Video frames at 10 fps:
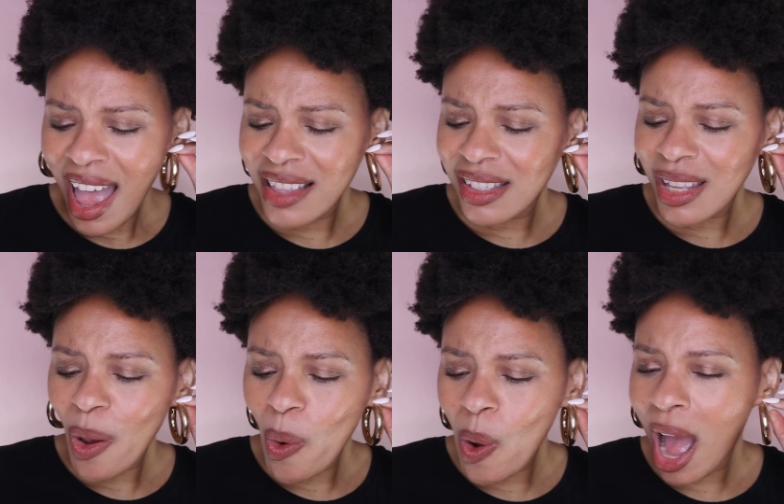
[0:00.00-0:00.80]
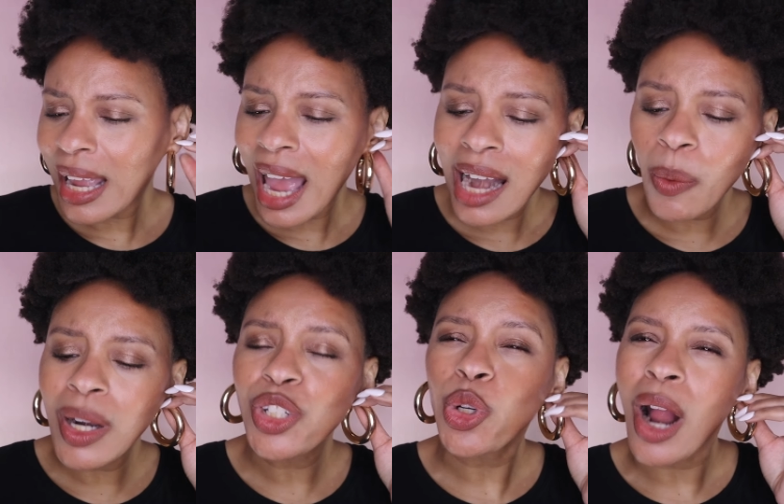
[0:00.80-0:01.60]
And so I kind of
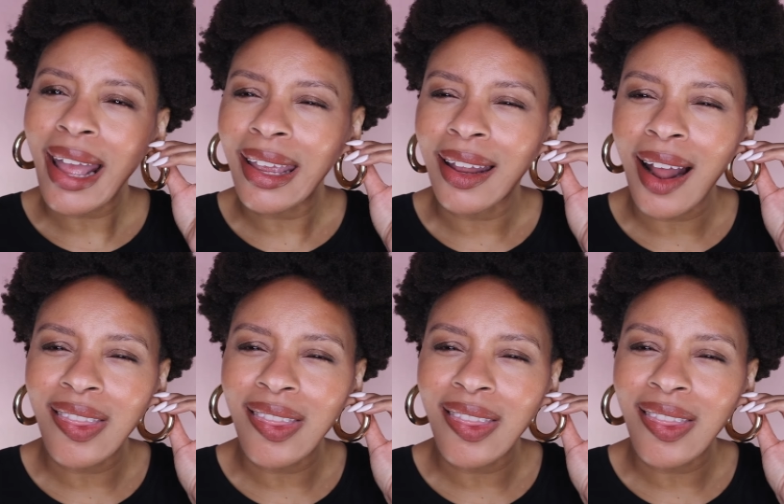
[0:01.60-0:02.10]
want to try it.